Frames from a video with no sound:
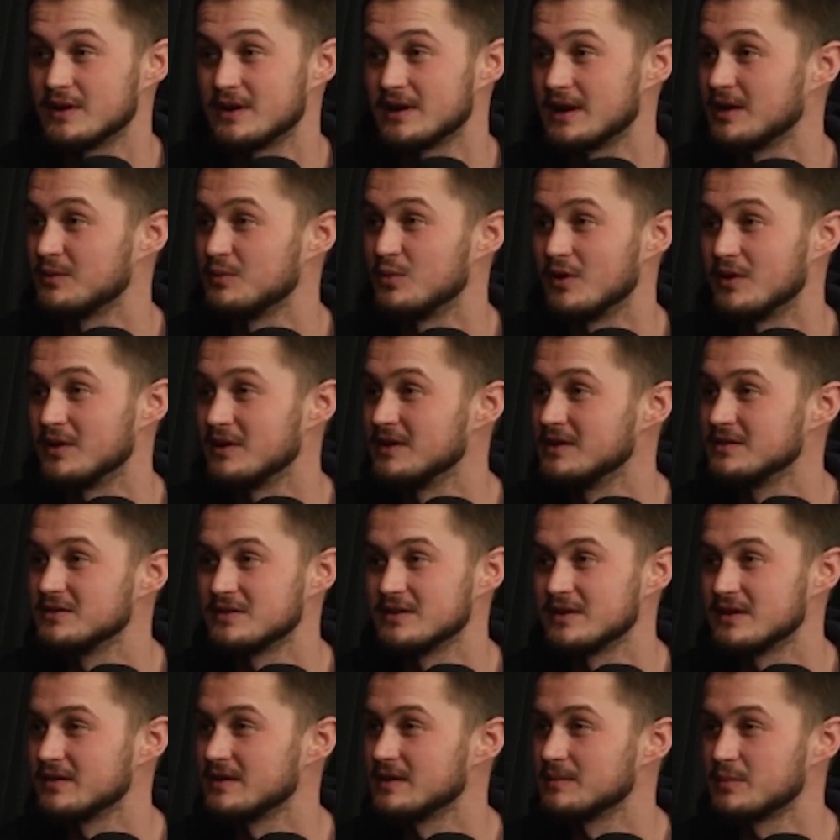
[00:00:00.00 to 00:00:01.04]
And I'd wanted it since
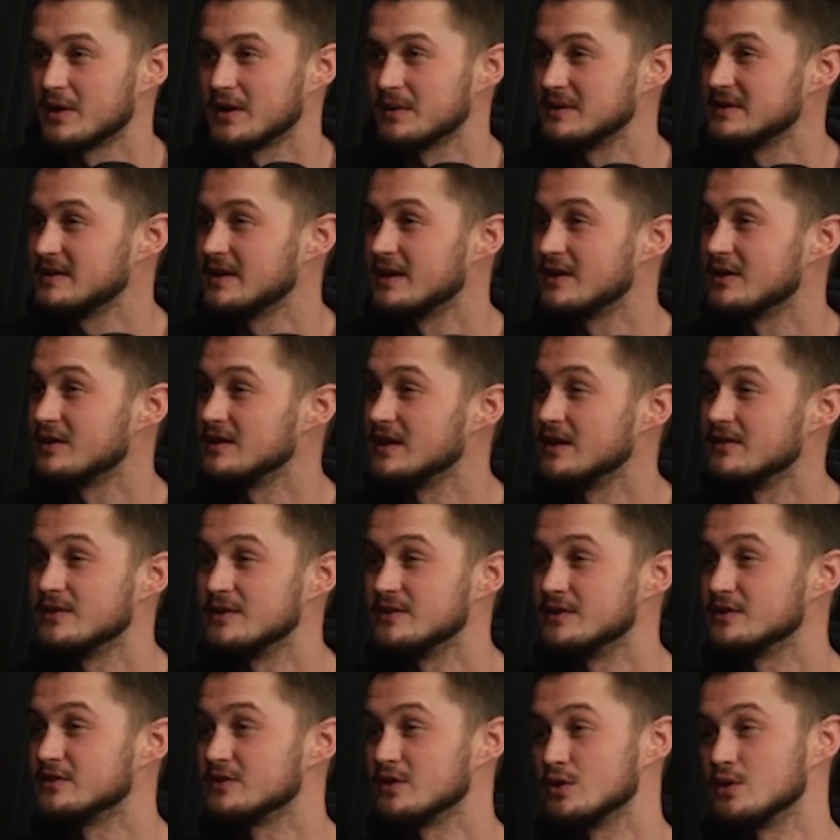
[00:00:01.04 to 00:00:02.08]
I was like probably 10 or 11
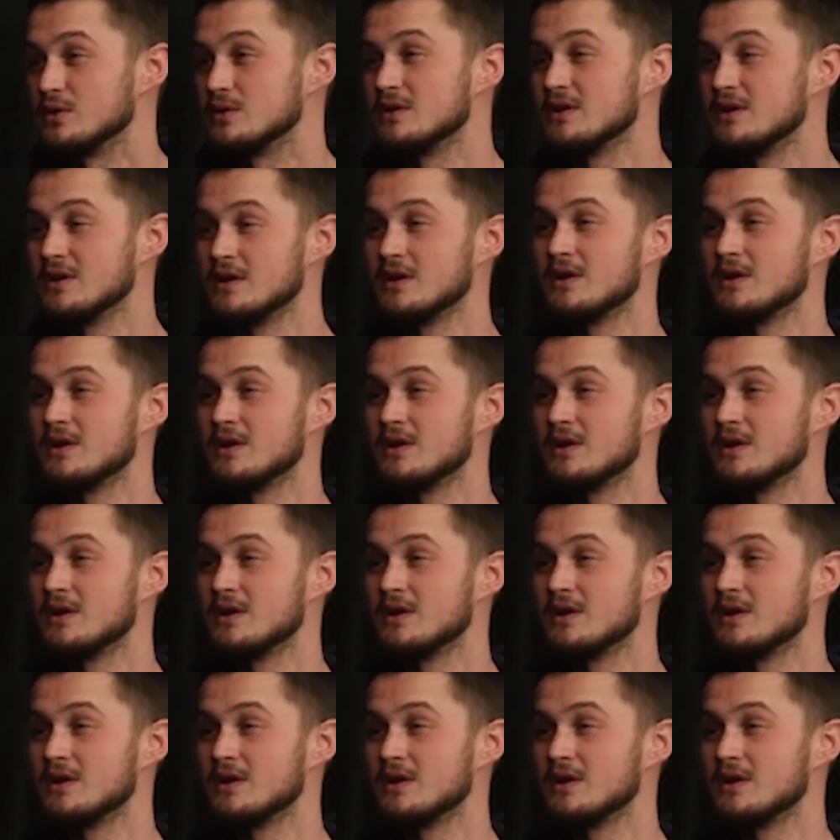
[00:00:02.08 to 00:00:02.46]
years old.